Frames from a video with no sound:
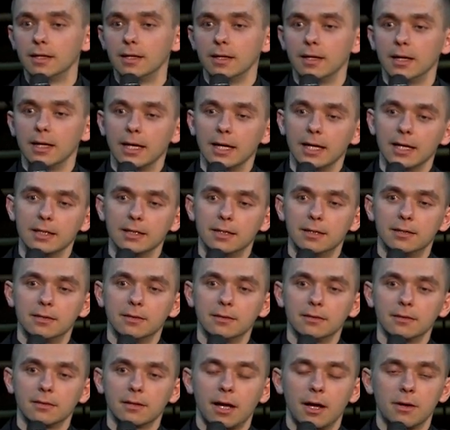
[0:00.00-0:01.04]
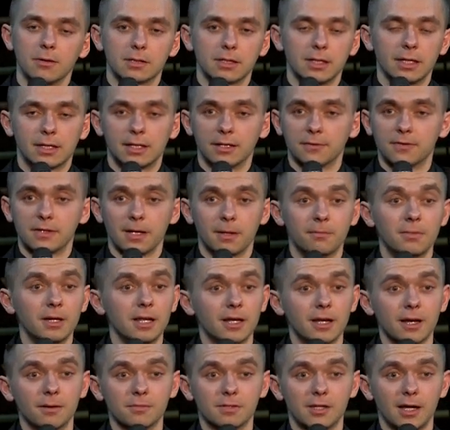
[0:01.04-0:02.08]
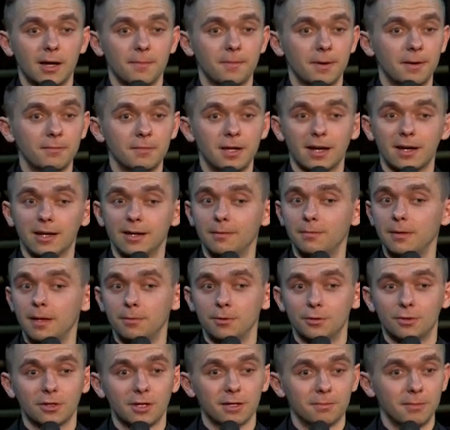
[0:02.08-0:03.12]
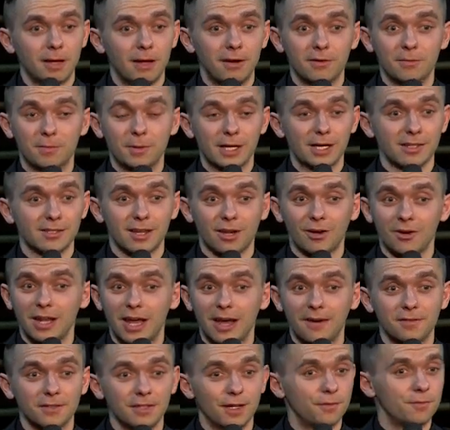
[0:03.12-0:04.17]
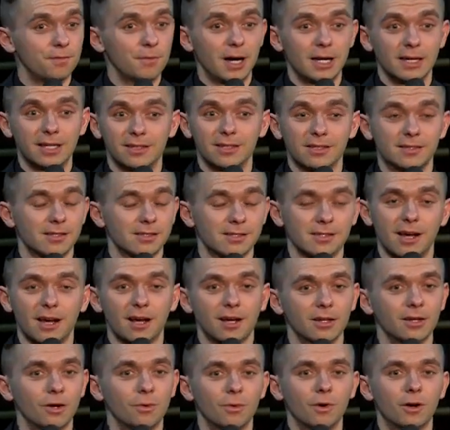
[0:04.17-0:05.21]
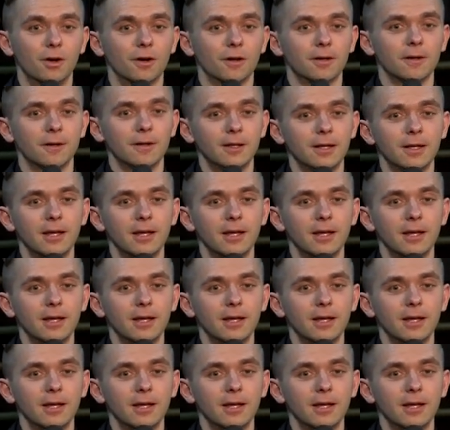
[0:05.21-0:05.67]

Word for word: And I was like, if somebody comes up, I'm not going to be able to get married because I don't have enough money. This is not going to work.